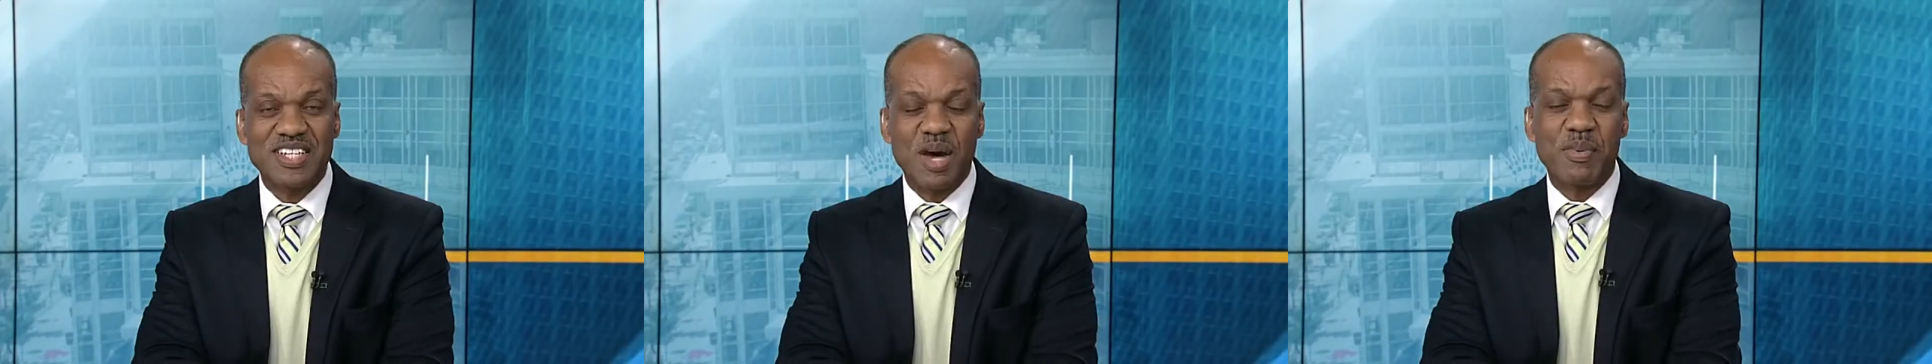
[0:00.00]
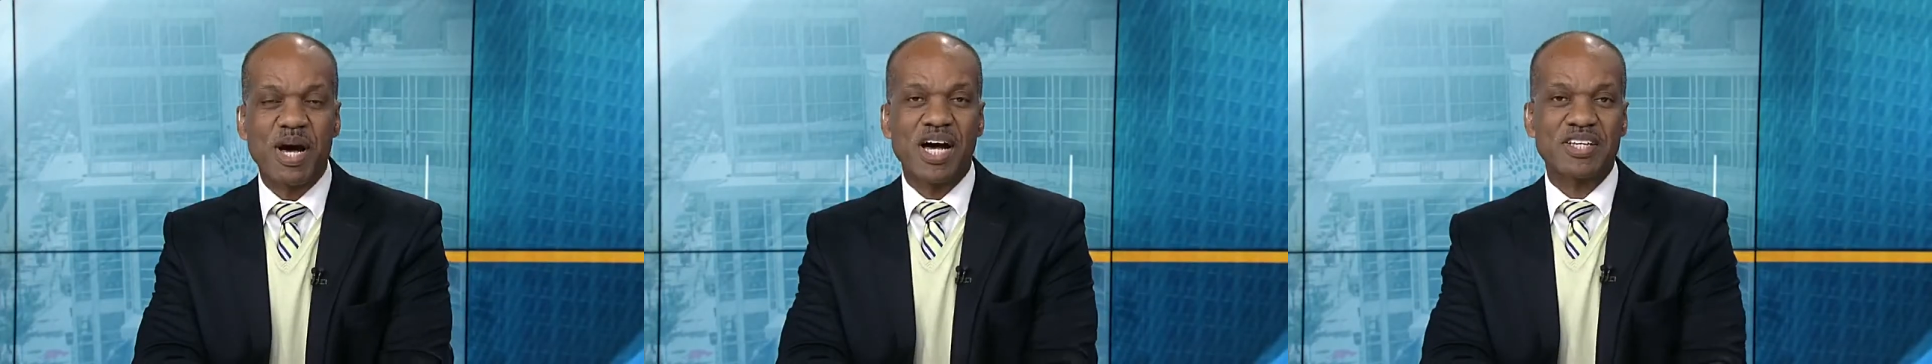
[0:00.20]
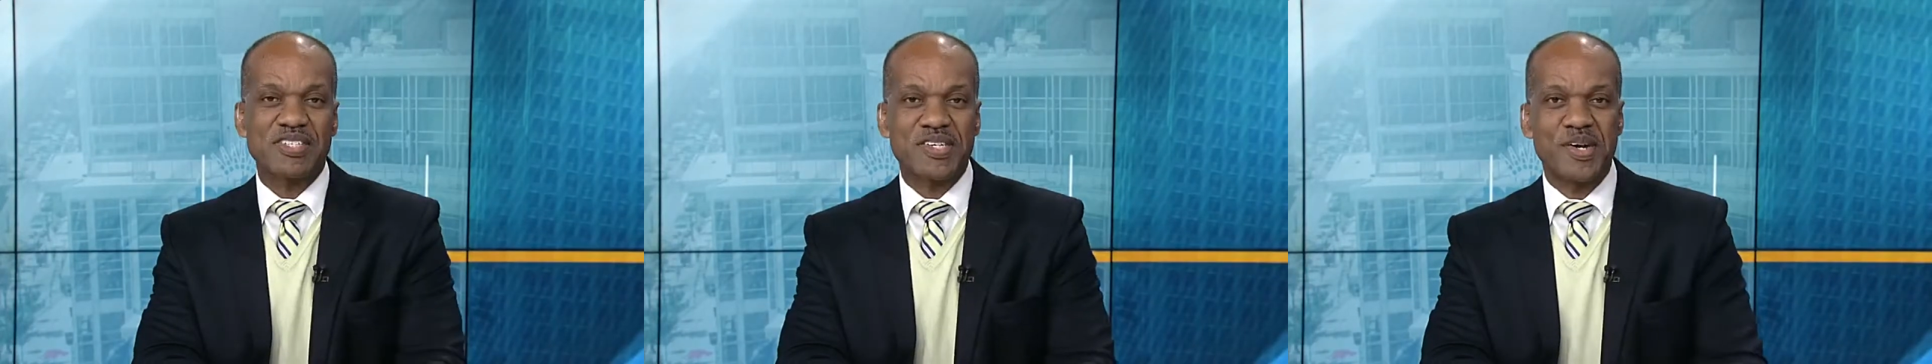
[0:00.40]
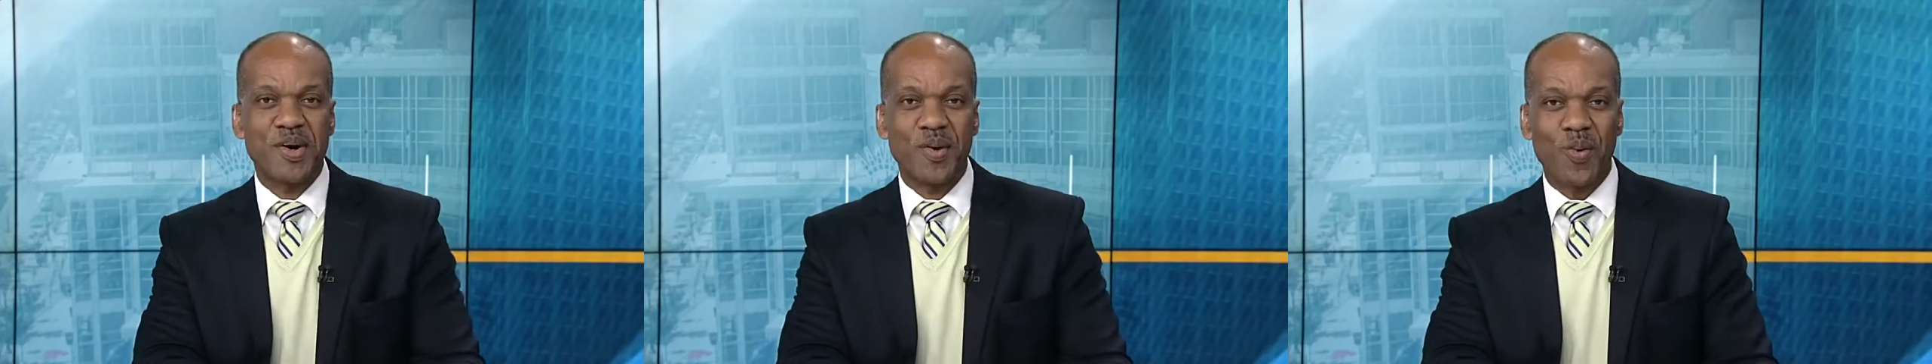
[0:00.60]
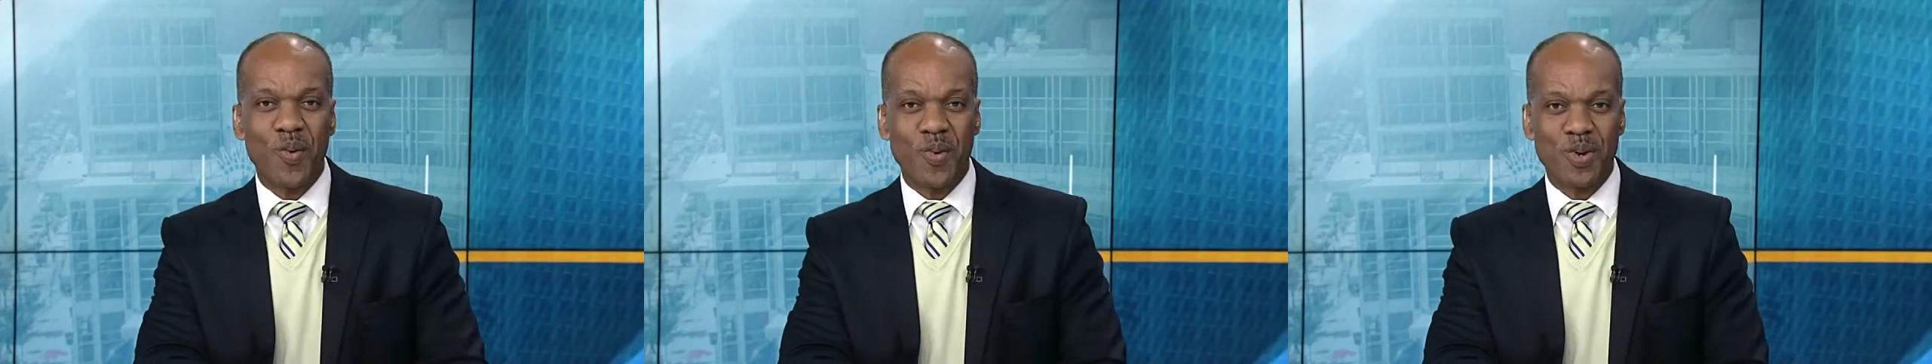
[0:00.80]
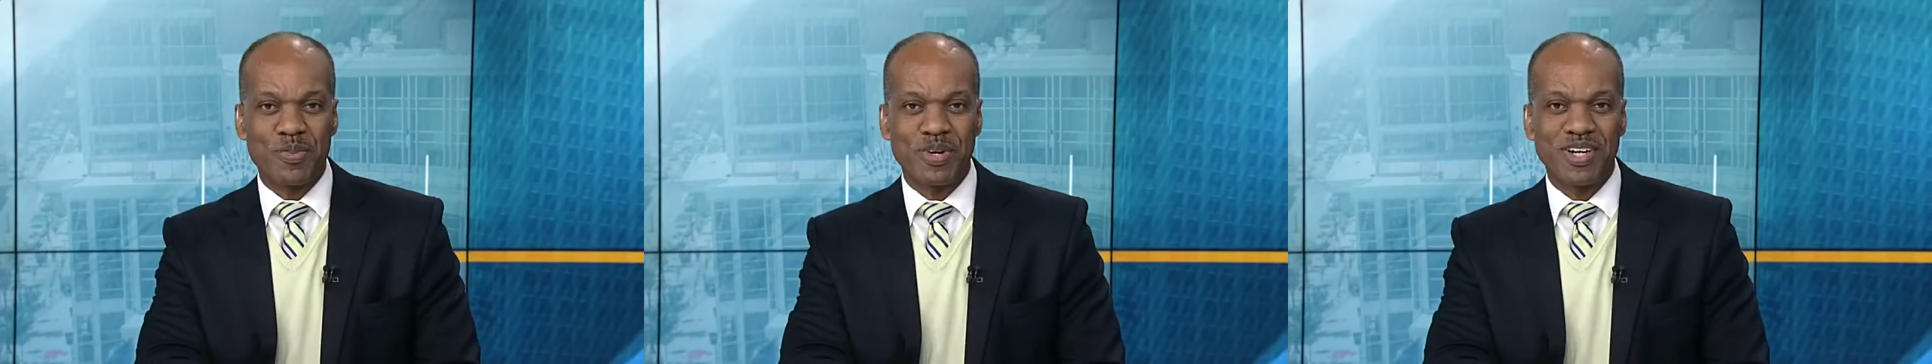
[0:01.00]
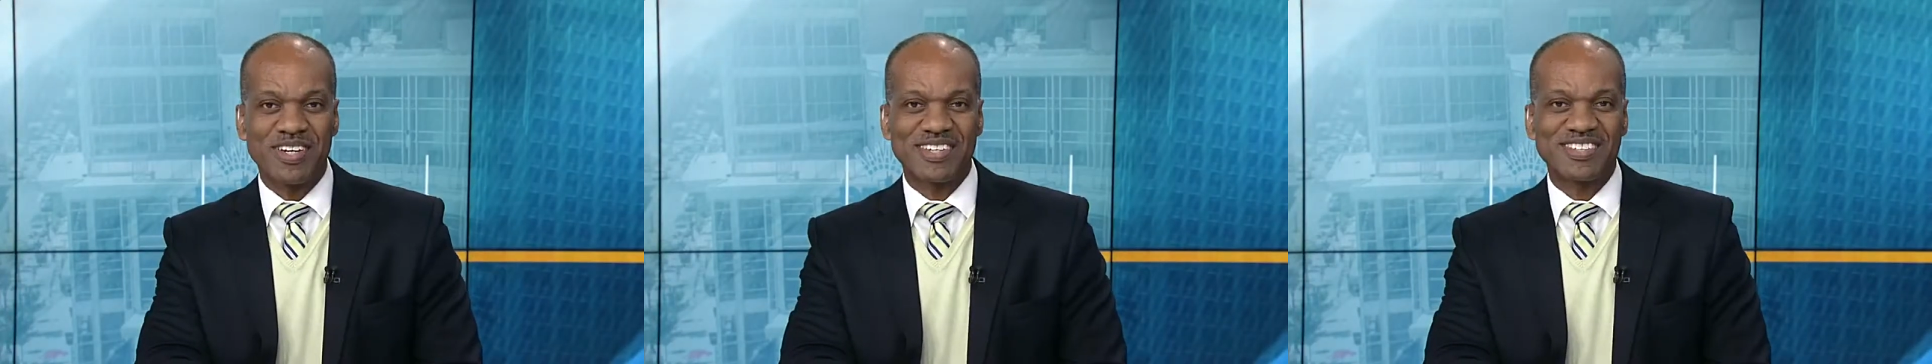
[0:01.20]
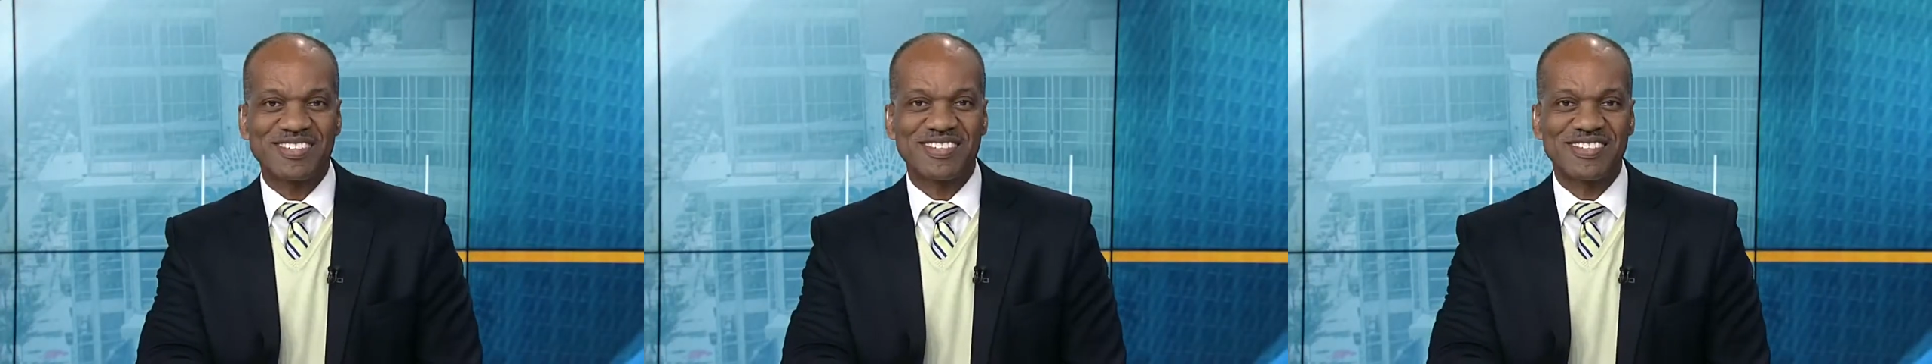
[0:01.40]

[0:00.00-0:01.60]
I'm Hasiel Cordoba.